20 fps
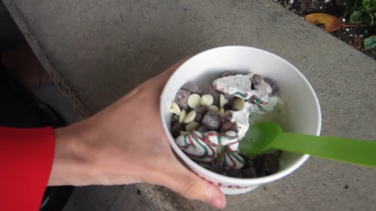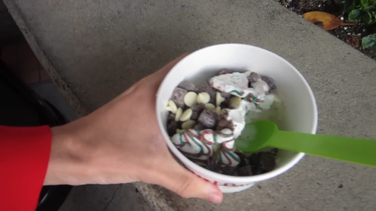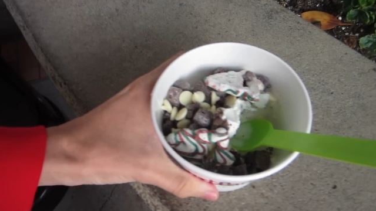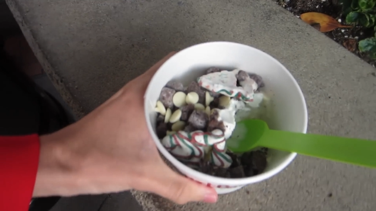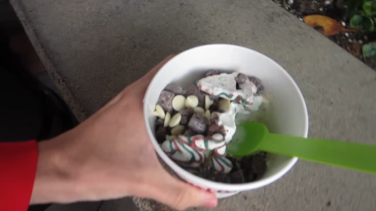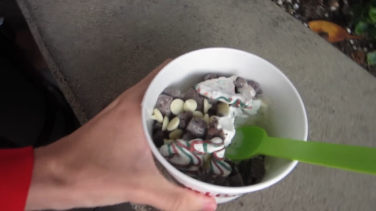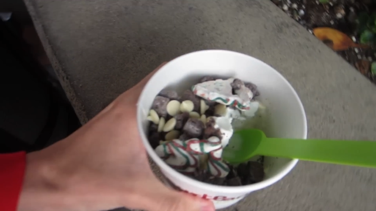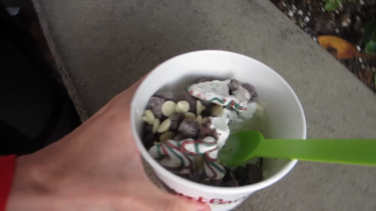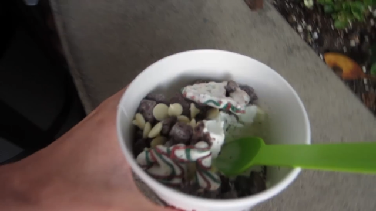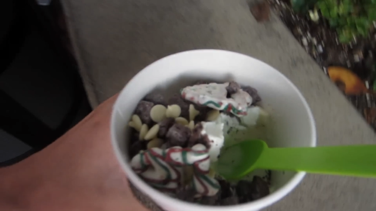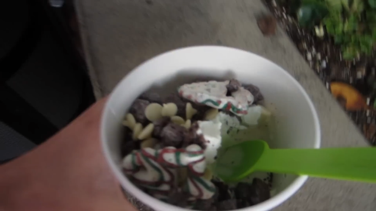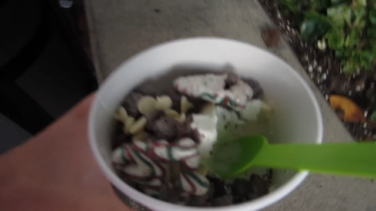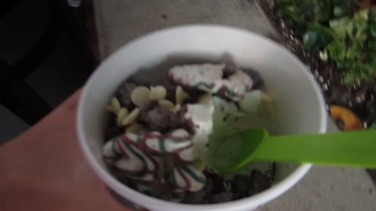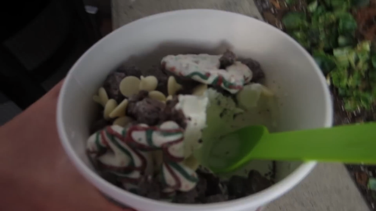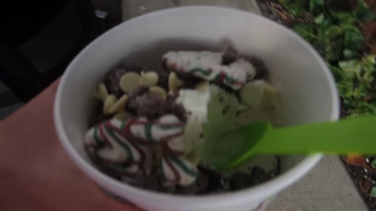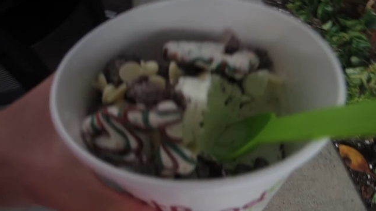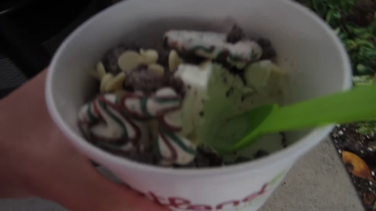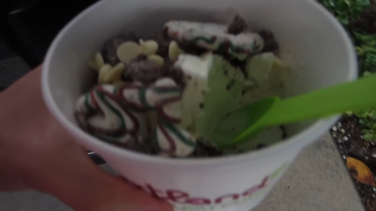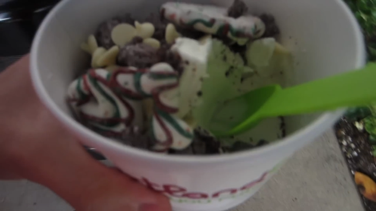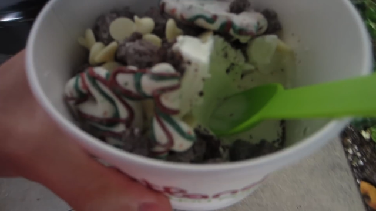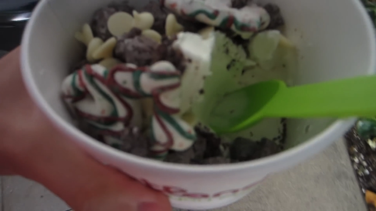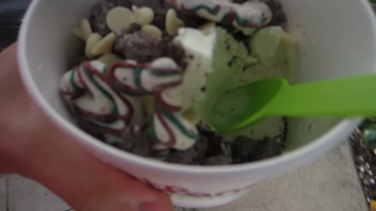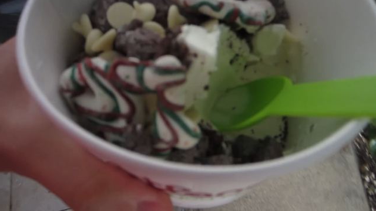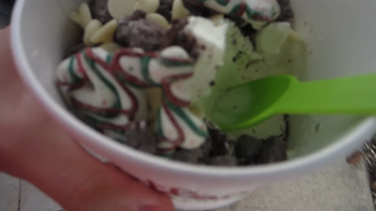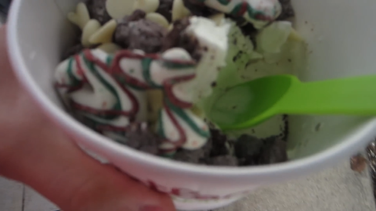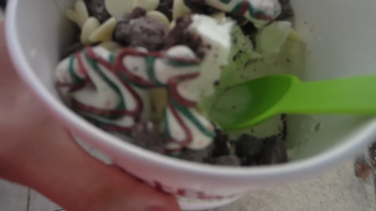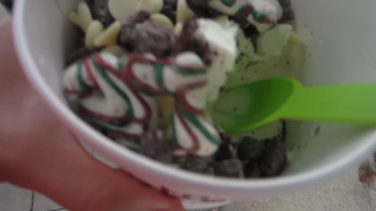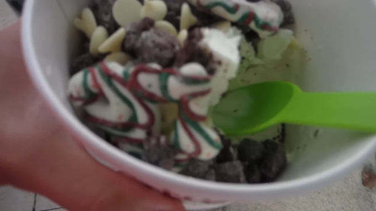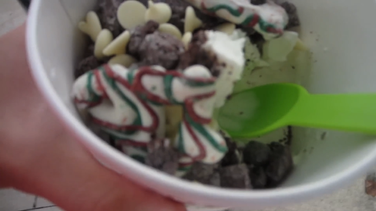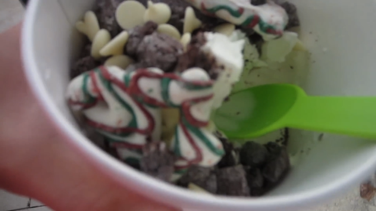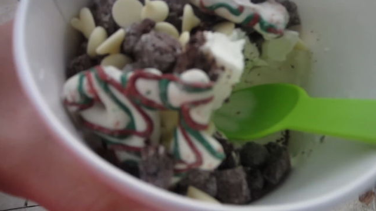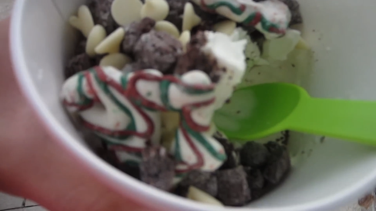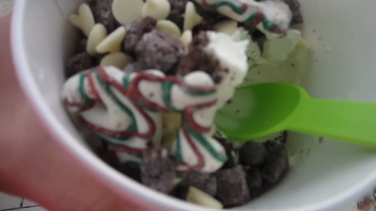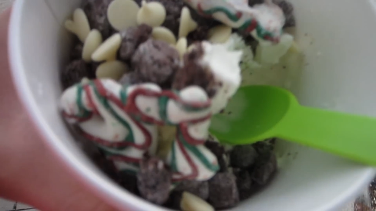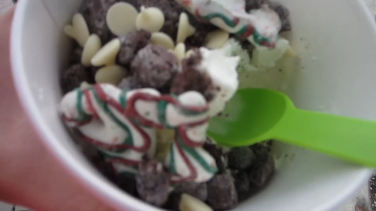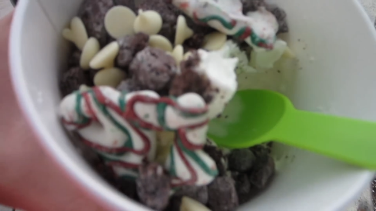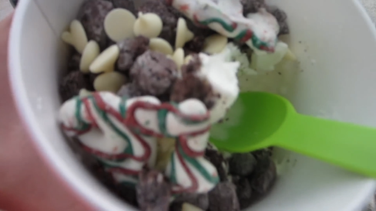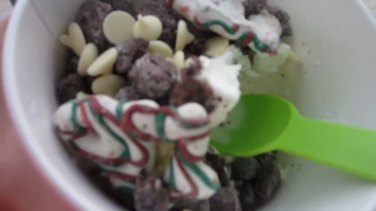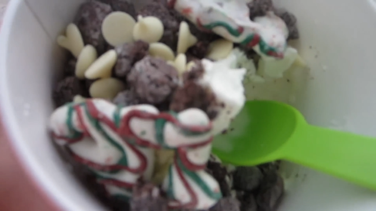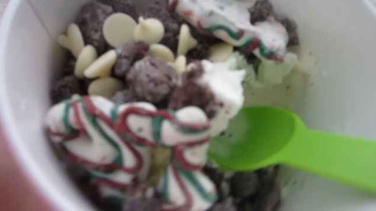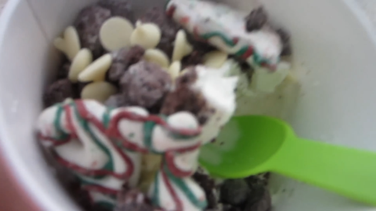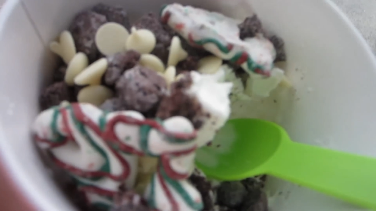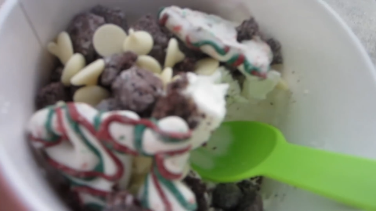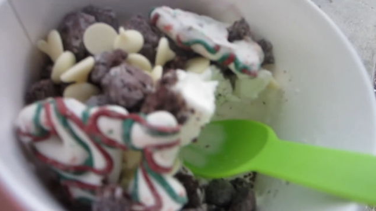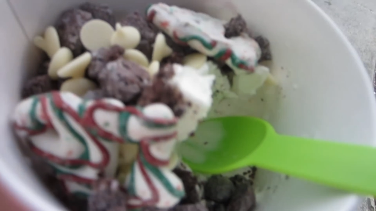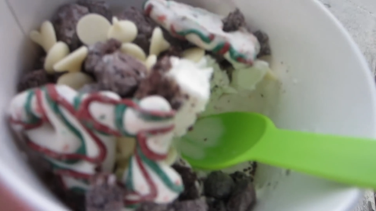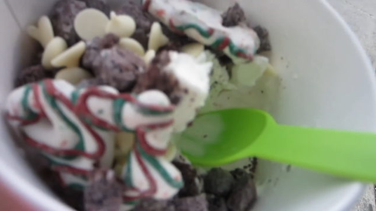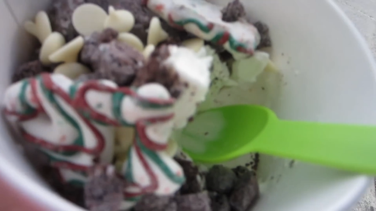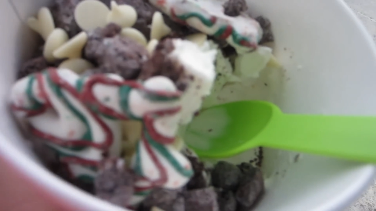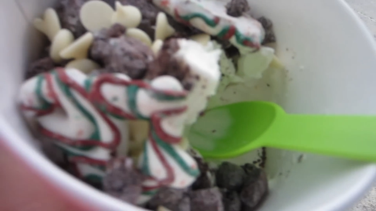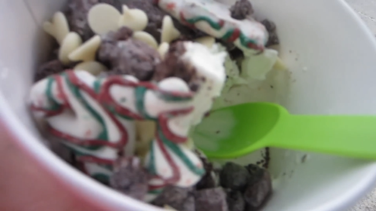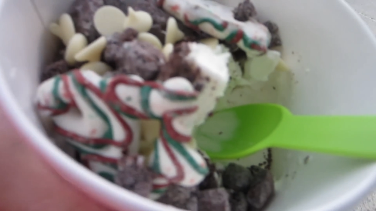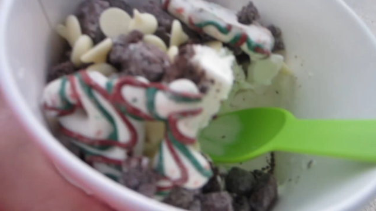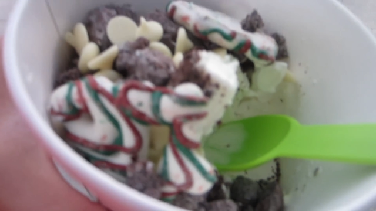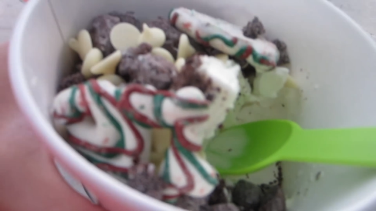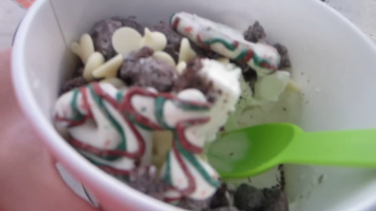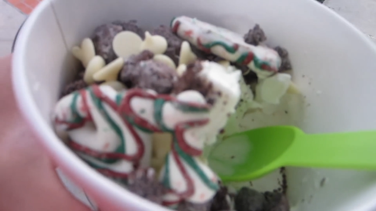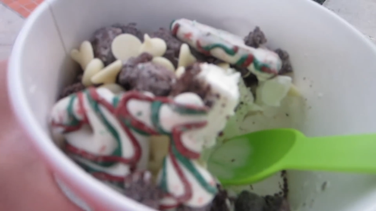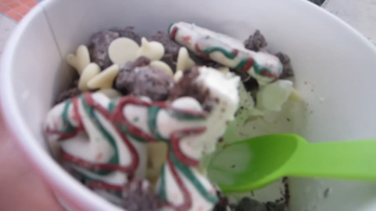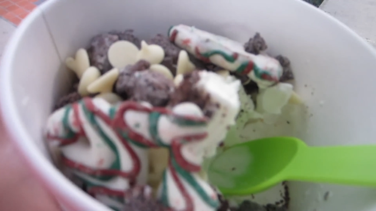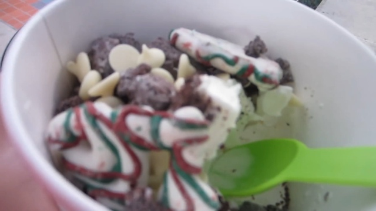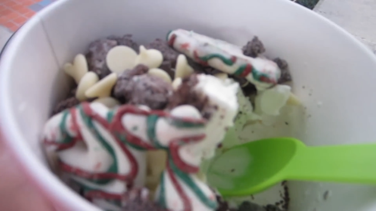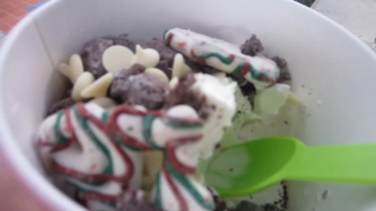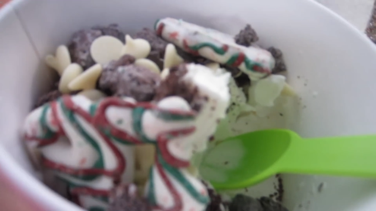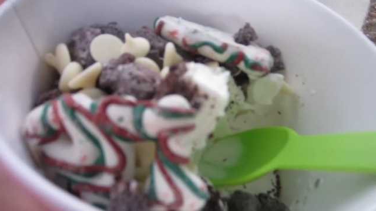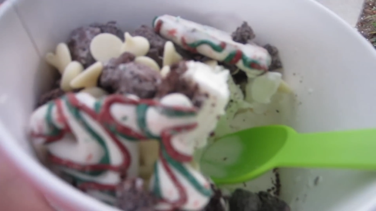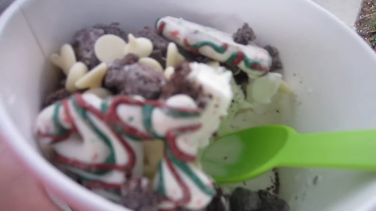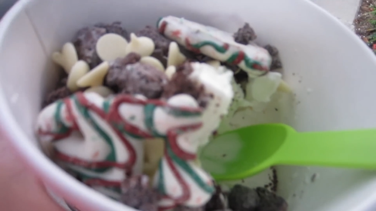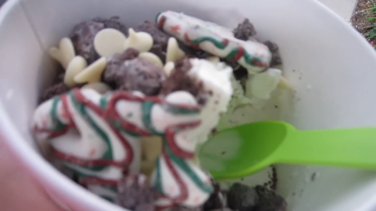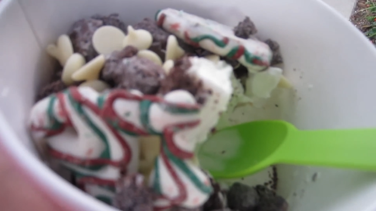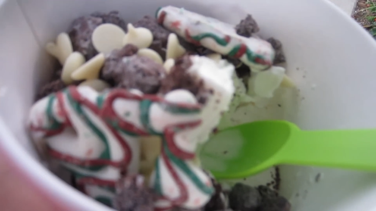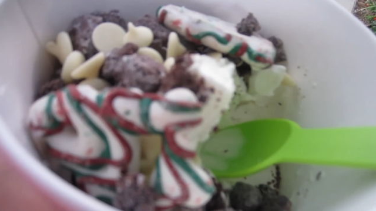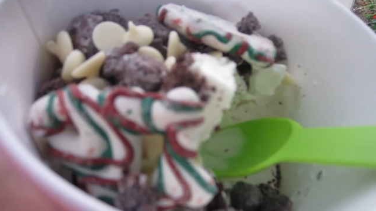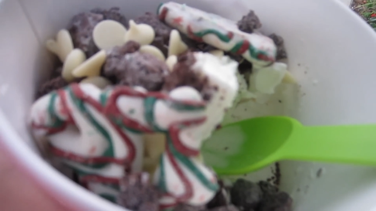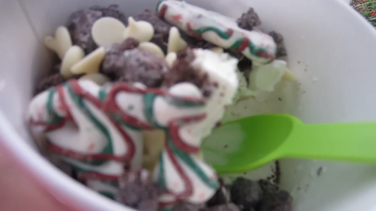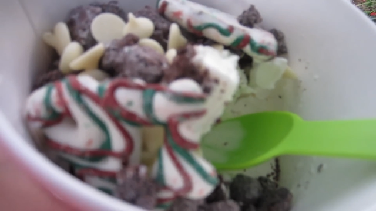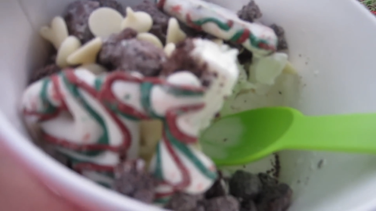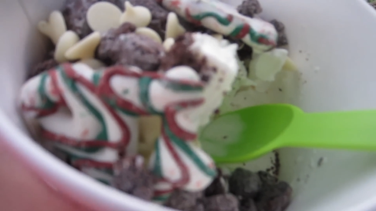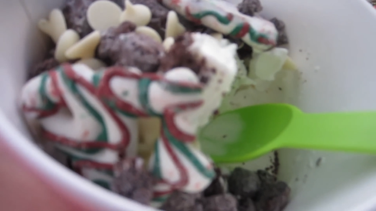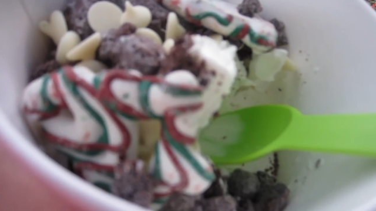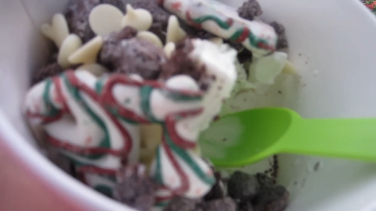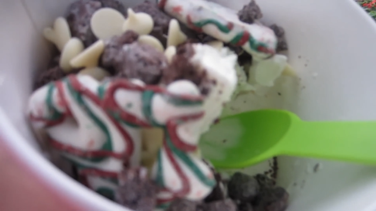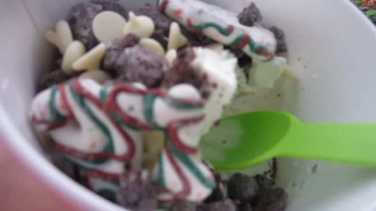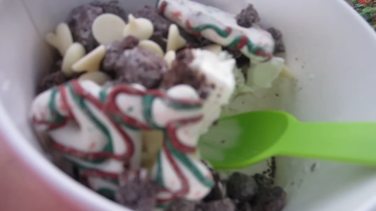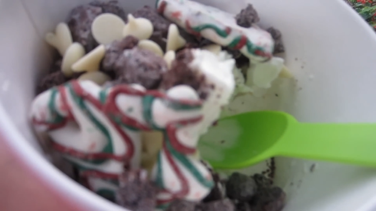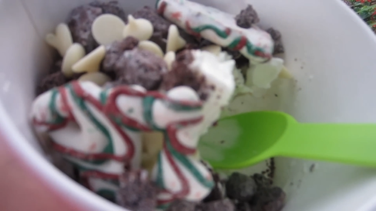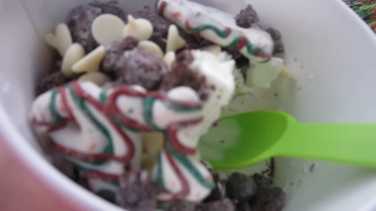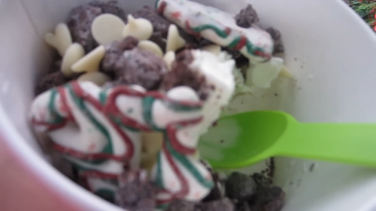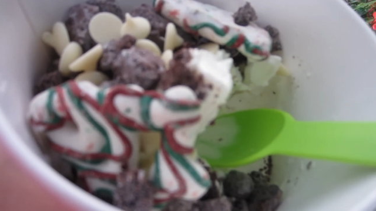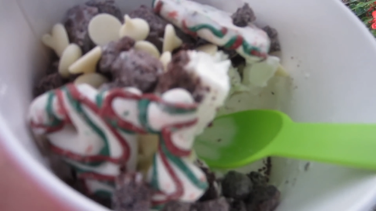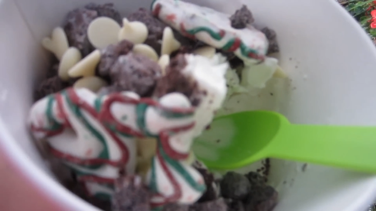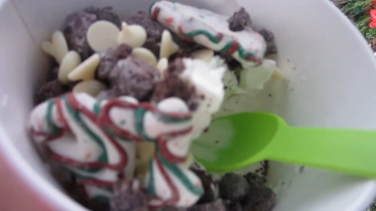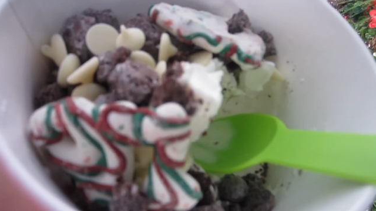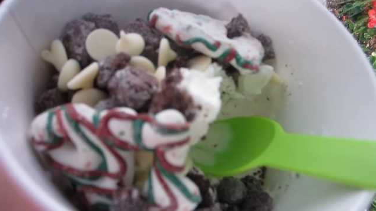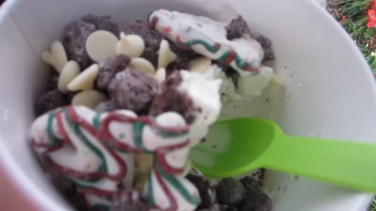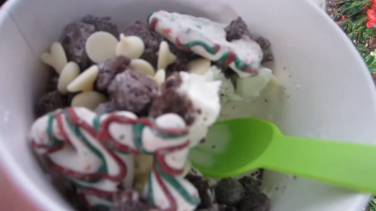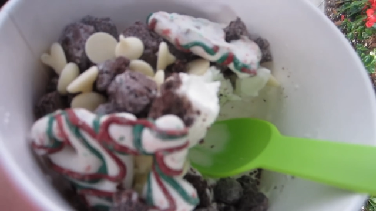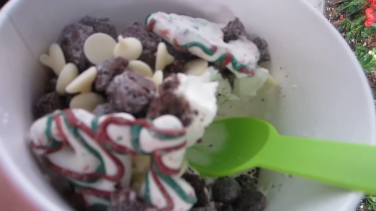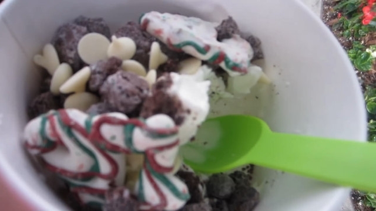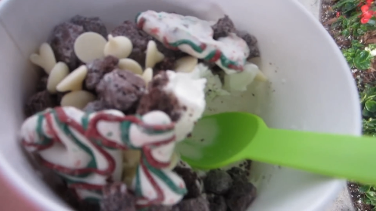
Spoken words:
No face is visible, so there are no lips to read.